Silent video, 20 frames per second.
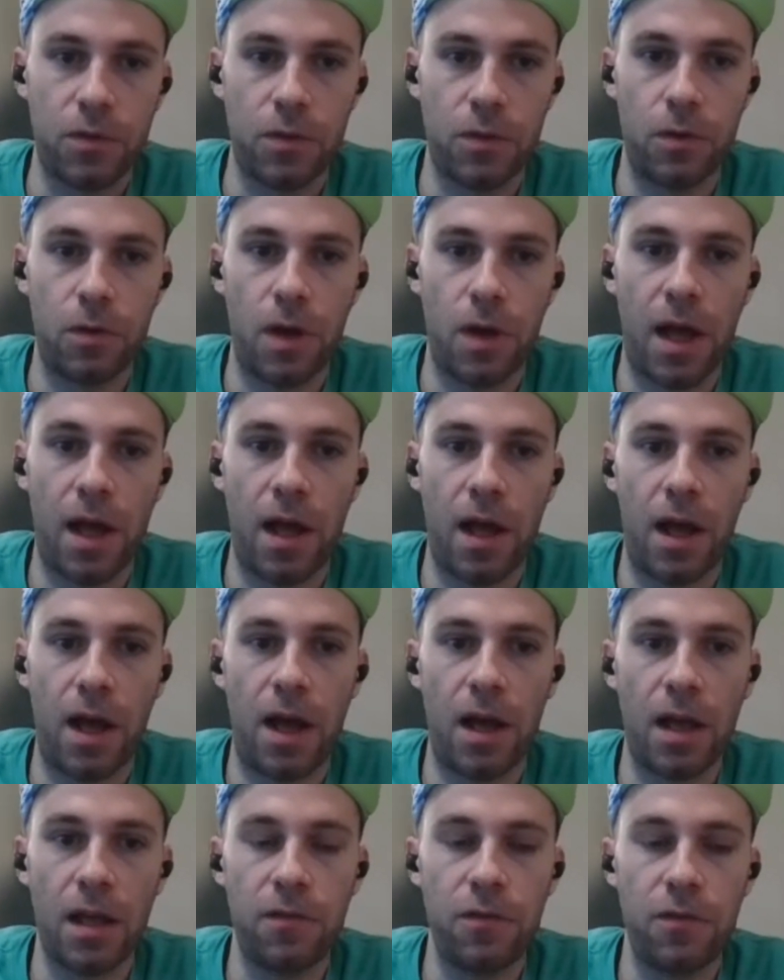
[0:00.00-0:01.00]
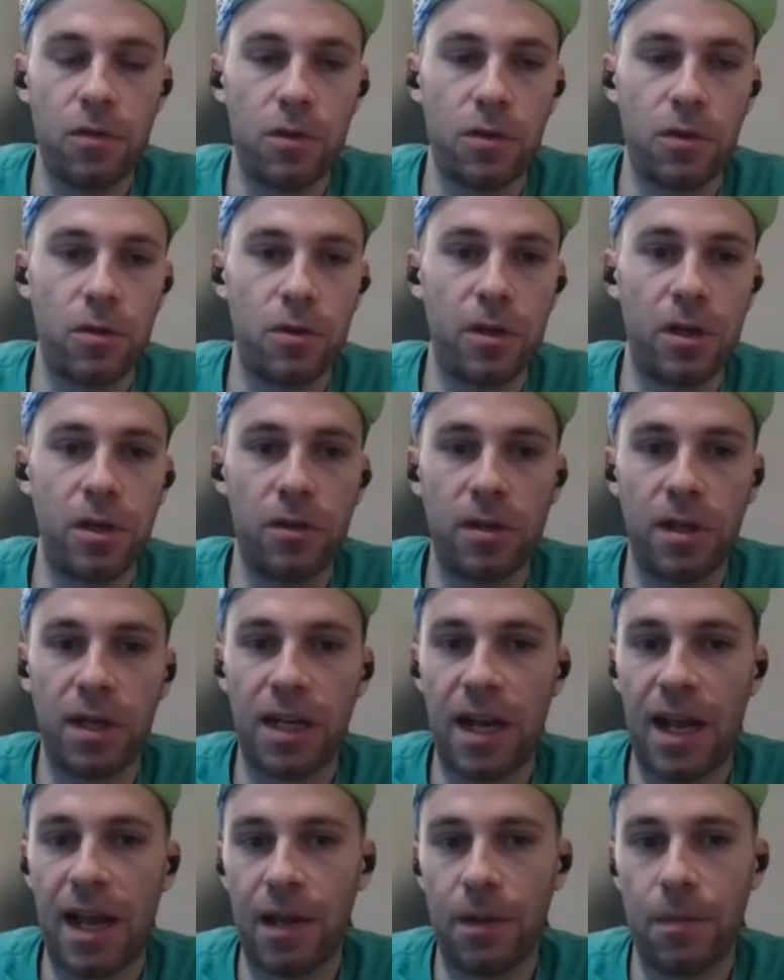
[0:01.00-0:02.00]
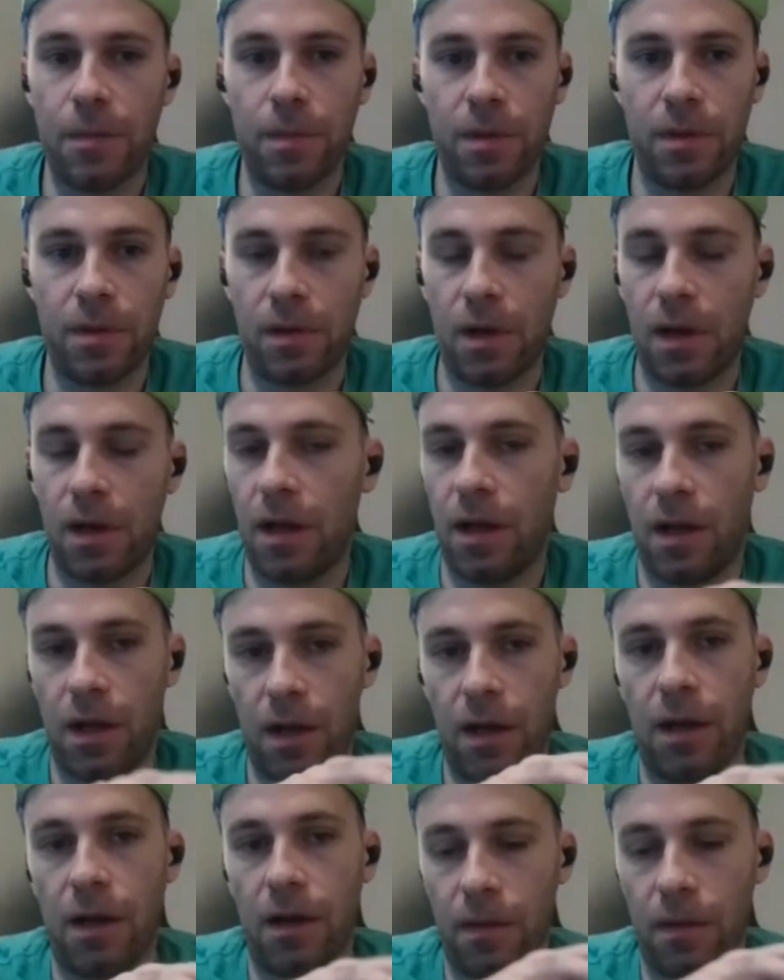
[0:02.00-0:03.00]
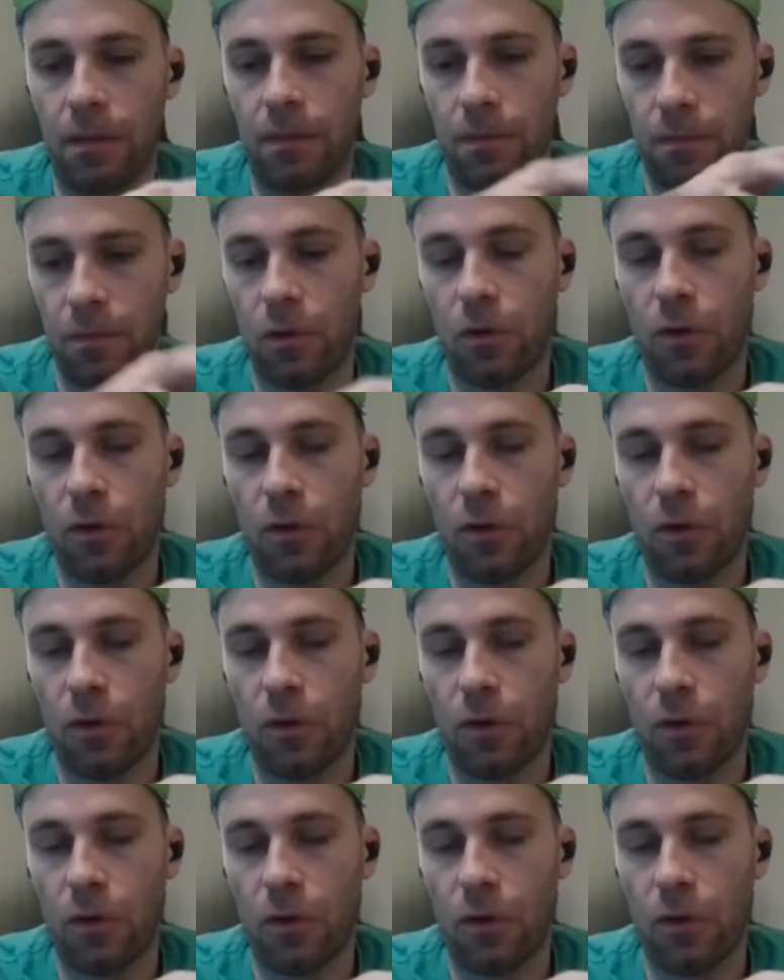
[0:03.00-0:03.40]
So uh, if you're going on a climb uh,